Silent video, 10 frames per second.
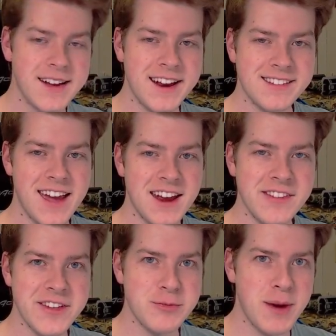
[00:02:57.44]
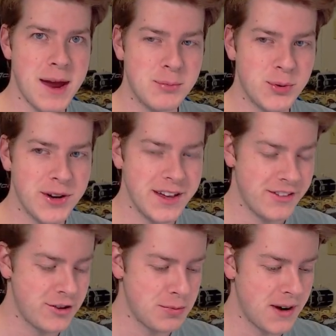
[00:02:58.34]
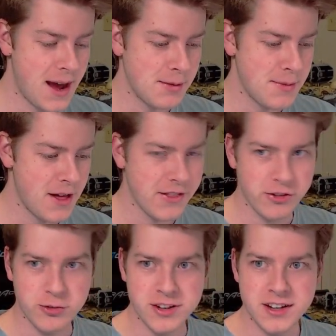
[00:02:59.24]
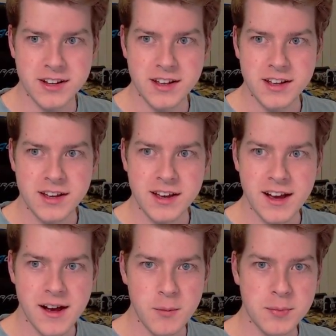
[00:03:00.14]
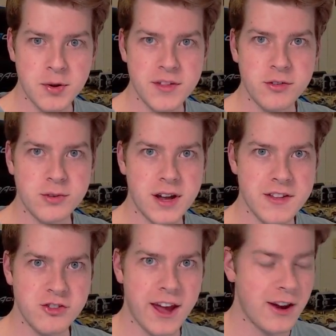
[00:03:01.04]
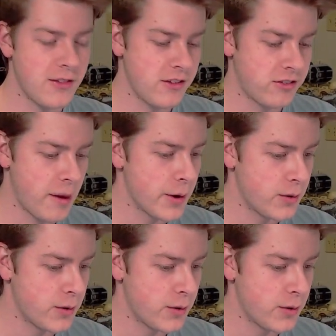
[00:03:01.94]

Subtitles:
a 10 on this bad boy. Super hyped about this one. We pulled this one on the channel this summer when